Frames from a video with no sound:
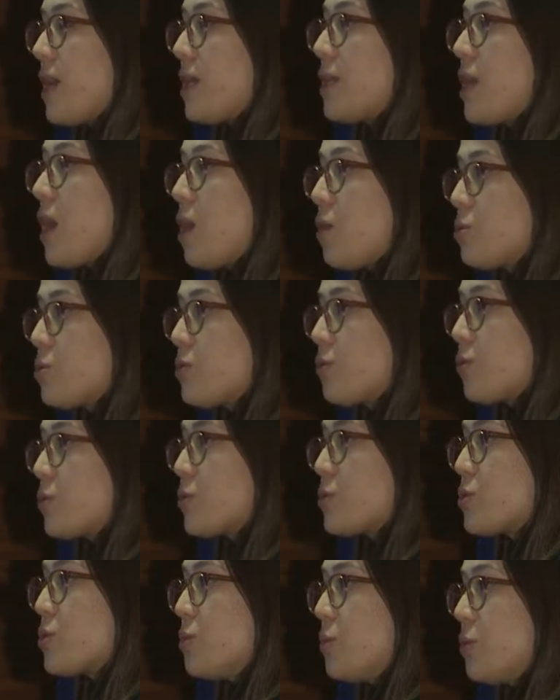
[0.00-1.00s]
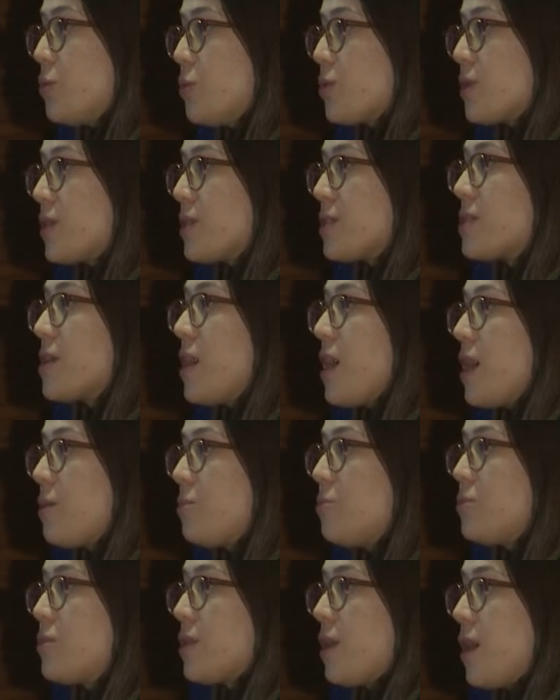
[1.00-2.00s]
allows for a smooth and
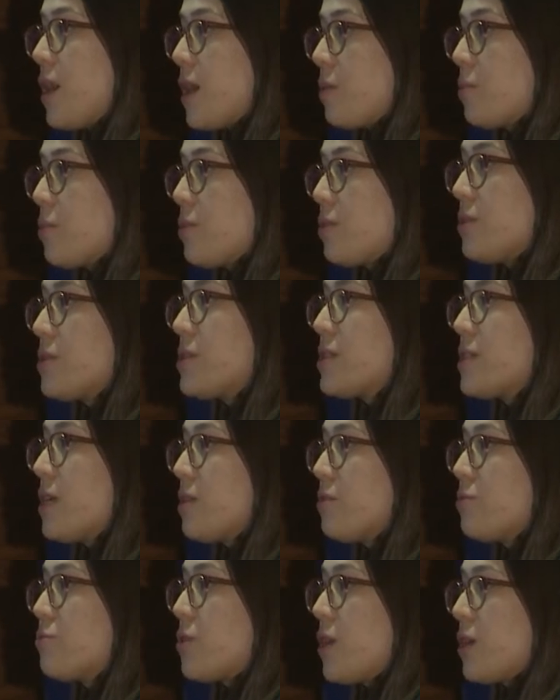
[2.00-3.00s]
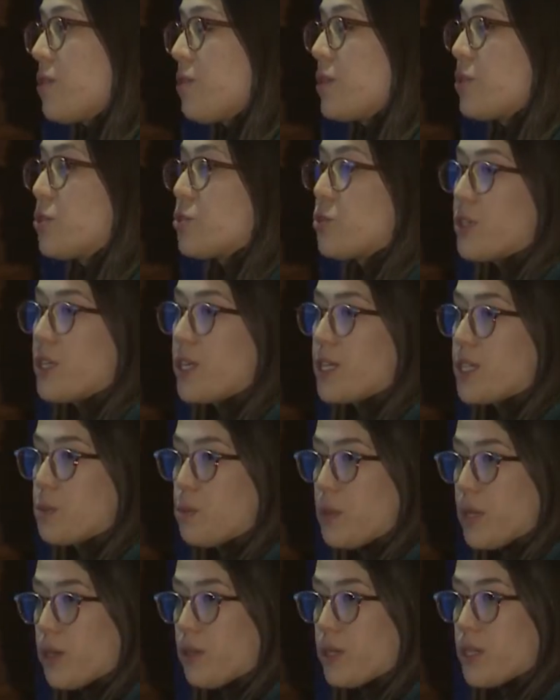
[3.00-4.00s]
time-reliable self-driving journey
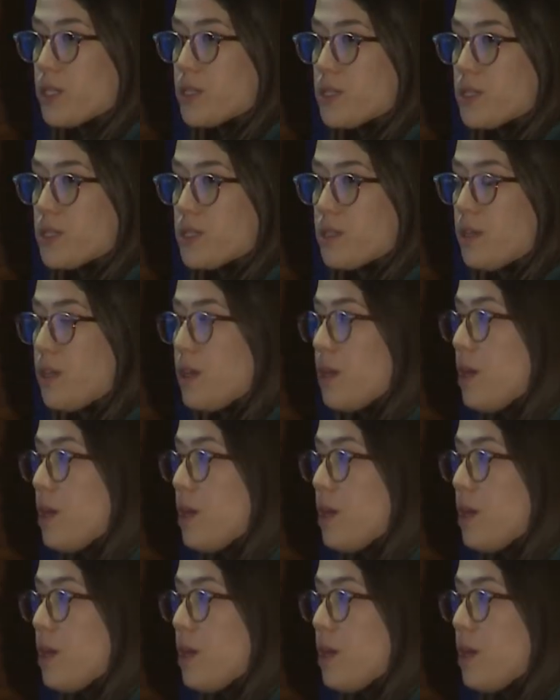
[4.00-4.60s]
experience.